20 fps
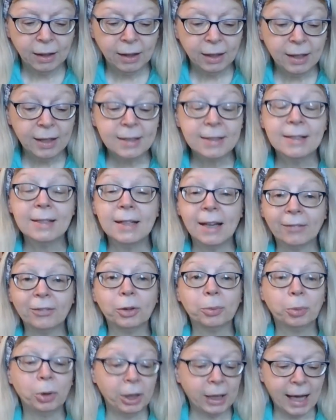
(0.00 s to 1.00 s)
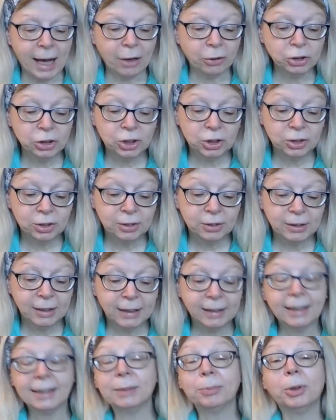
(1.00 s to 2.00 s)
He is never put out,
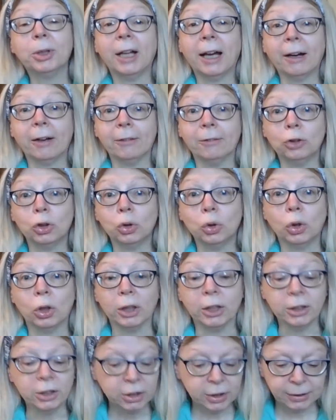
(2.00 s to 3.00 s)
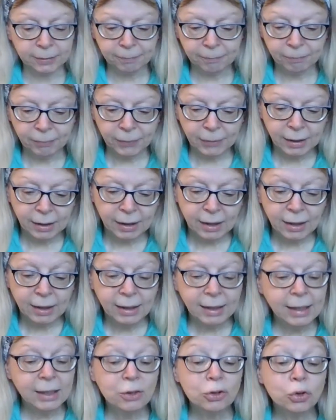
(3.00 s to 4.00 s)
unless put out of doors.
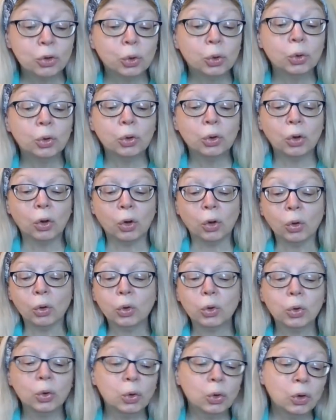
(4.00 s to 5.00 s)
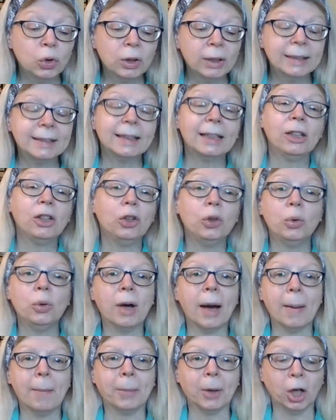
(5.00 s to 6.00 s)
He is cool, cool as a
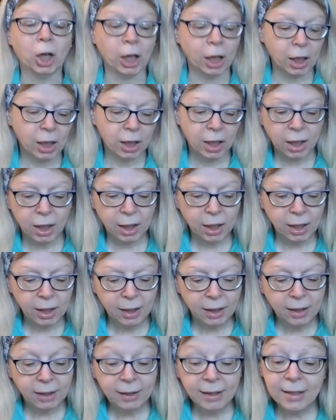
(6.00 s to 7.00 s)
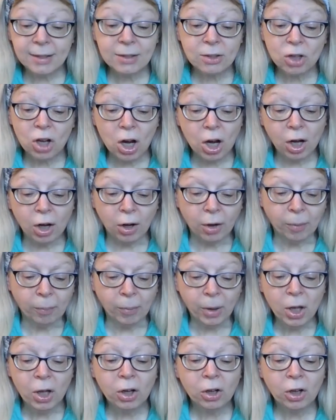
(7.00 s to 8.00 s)
cucumber. He is calm,
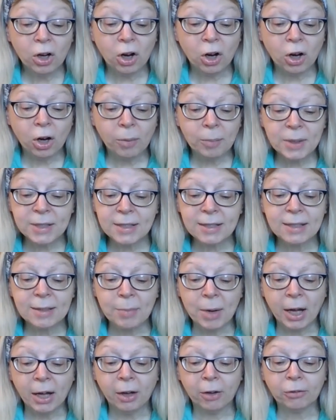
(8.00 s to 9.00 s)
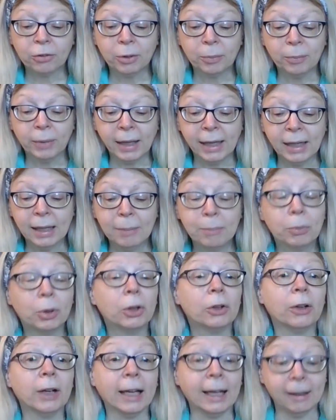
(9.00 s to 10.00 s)
calm as a smile from Lady
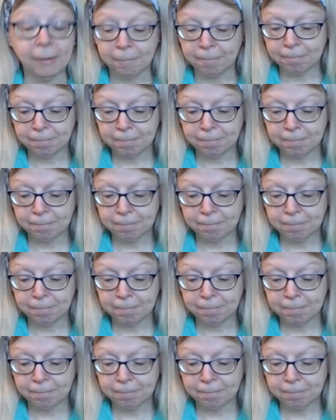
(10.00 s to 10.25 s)
Bury.